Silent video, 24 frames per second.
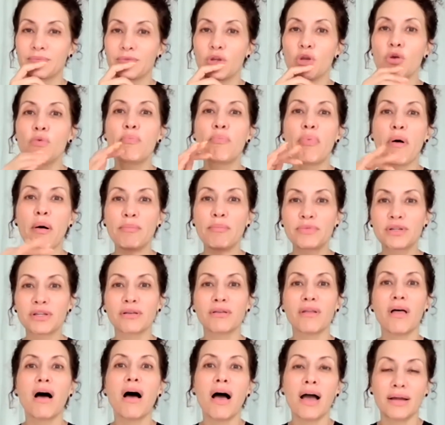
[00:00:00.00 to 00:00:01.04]
You bumped a
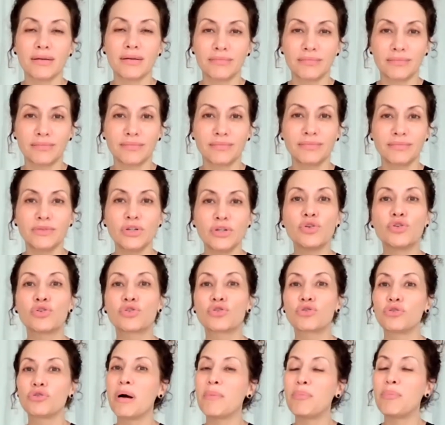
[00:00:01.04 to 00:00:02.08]
lot. You
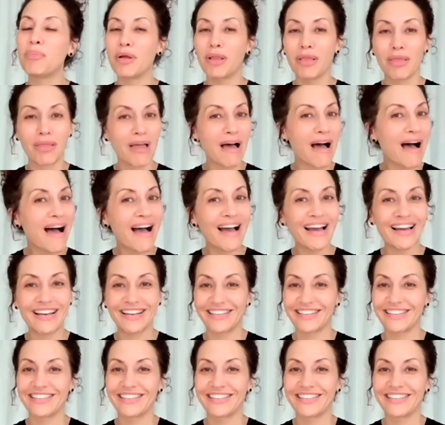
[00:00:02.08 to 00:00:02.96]
screwed up a lot.